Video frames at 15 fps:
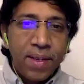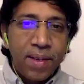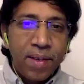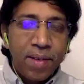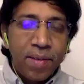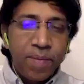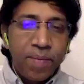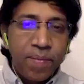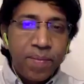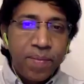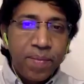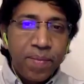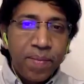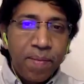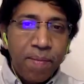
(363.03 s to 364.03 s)

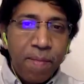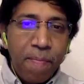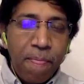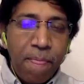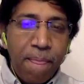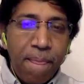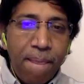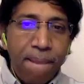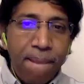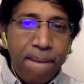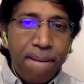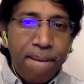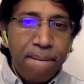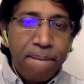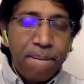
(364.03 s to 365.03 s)

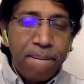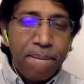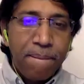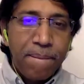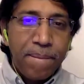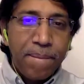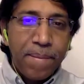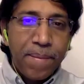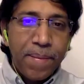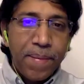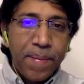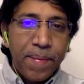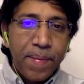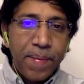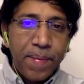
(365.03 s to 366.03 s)

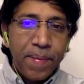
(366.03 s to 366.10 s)
Nothing is said.